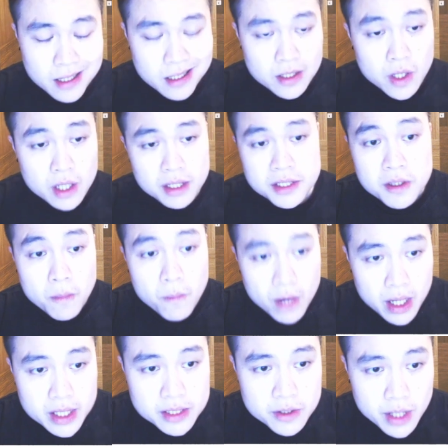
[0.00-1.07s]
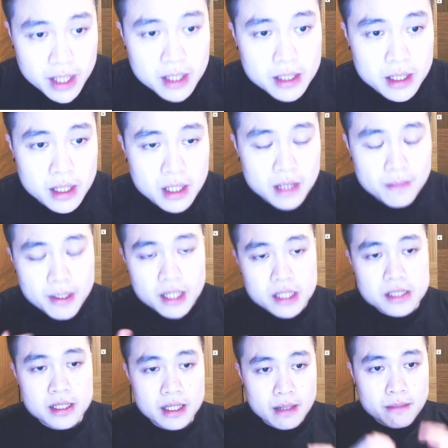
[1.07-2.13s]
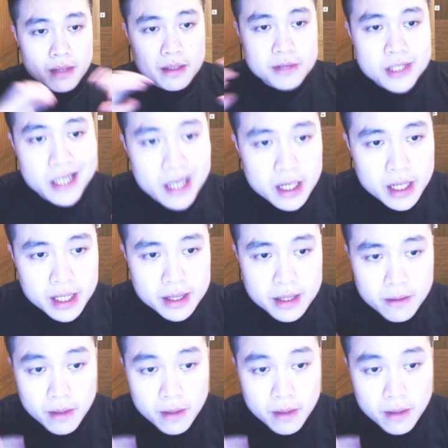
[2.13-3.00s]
not the stock price tracker, because the number of shares